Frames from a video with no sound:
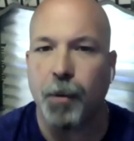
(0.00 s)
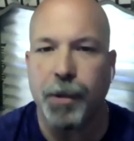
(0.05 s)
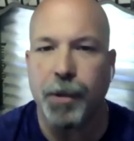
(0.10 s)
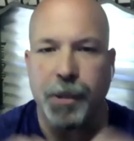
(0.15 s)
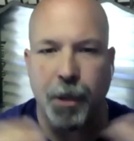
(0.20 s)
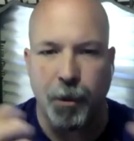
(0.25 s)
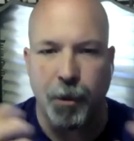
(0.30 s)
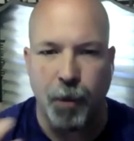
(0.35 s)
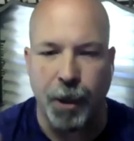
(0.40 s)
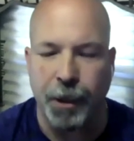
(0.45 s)
We
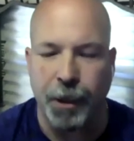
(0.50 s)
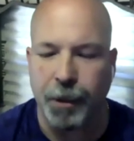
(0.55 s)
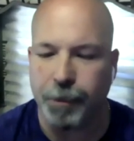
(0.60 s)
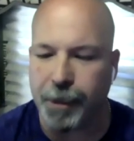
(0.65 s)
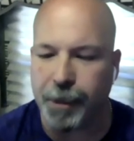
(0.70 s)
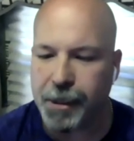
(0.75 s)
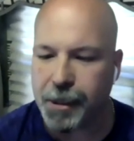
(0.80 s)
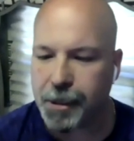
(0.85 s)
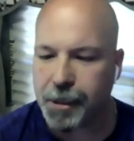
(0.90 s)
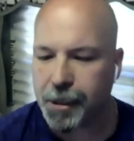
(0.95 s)
started running the
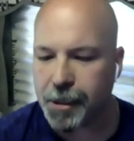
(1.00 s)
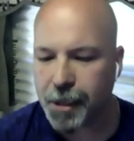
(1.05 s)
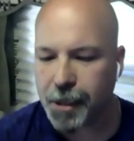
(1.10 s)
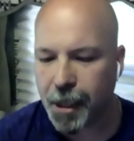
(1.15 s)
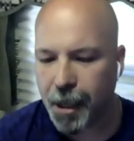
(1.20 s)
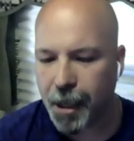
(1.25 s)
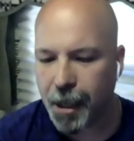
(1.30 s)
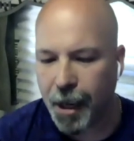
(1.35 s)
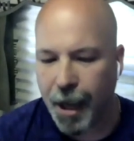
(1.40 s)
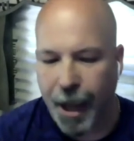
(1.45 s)
businesses,
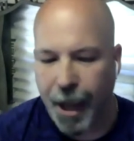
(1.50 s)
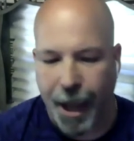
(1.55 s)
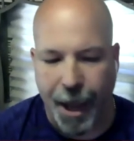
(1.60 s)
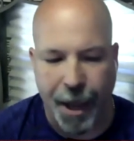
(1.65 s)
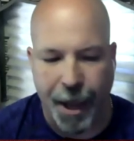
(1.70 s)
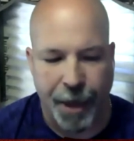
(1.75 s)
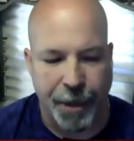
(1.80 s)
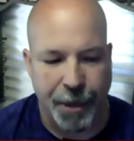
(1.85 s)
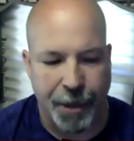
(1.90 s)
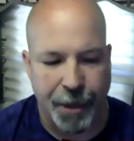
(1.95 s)

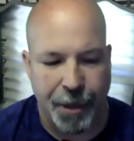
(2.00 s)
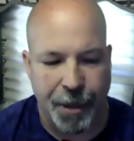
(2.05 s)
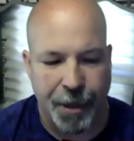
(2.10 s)
and